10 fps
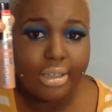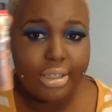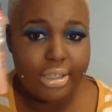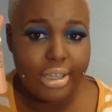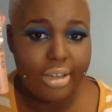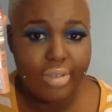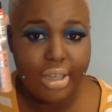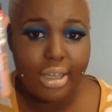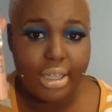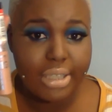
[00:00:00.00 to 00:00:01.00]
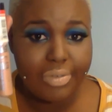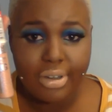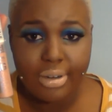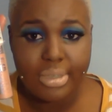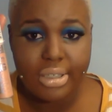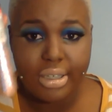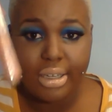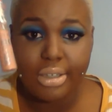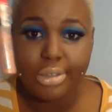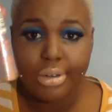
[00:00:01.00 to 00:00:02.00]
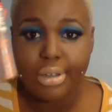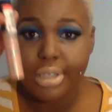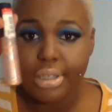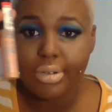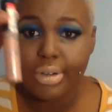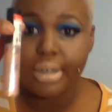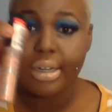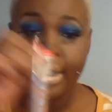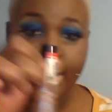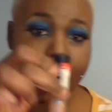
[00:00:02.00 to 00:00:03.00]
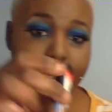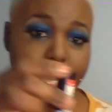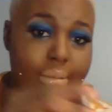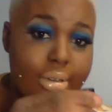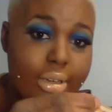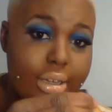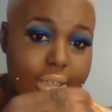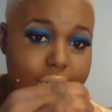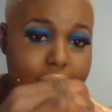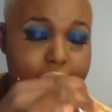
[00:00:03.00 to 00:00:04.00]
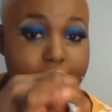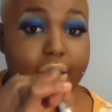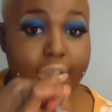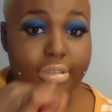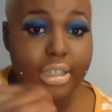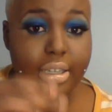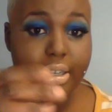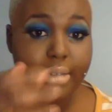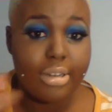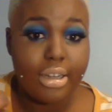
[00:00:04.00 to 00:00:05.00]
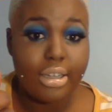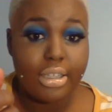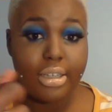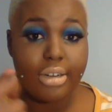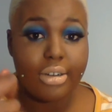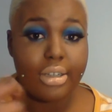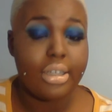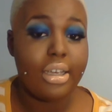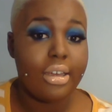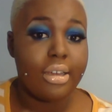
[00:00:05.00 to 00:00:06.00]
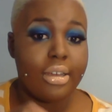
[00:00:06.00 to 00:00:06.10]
CVS Pharmacy, drugstore lip gloss. And I love this lip gloss, literally.